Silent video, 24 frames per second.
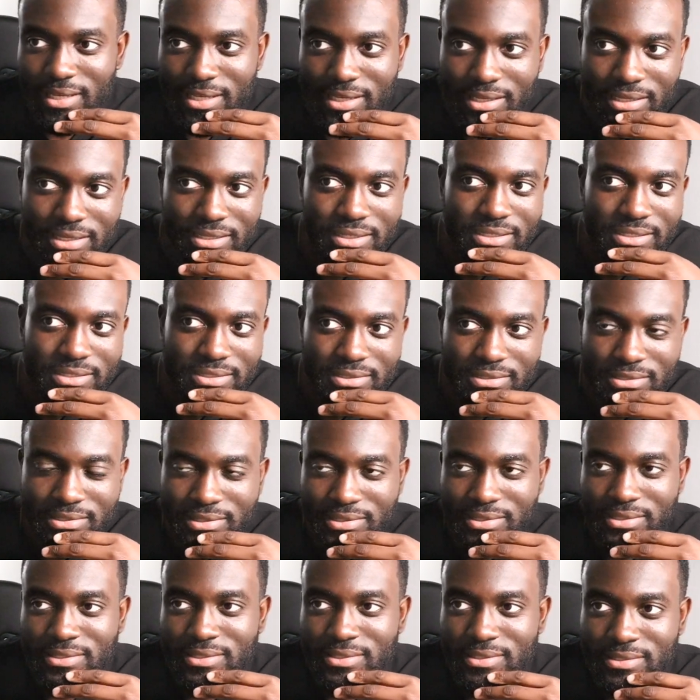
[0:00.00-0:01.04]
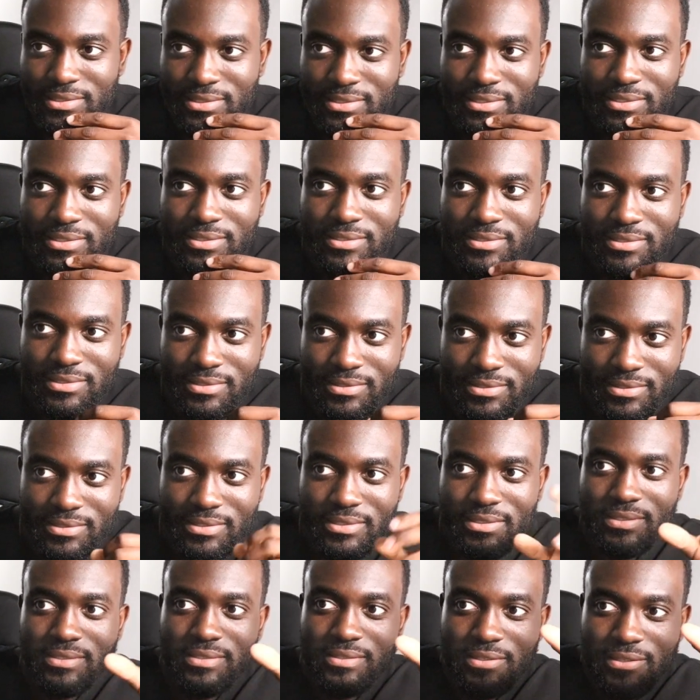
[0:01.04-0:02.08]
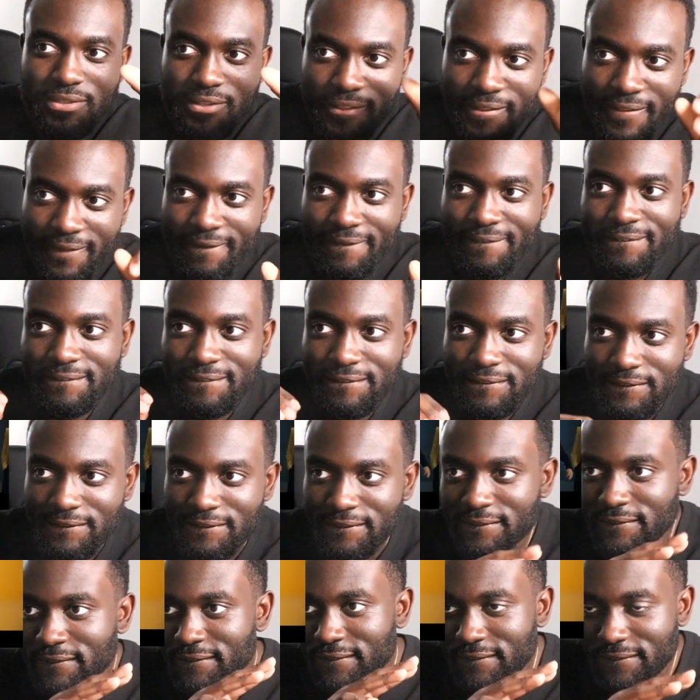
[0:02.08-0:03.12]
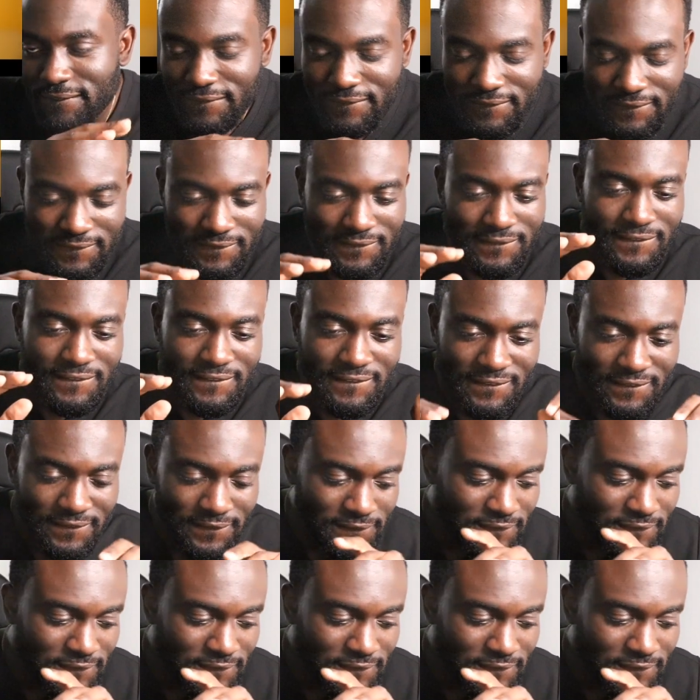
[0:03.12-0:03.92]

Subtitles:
[no speech]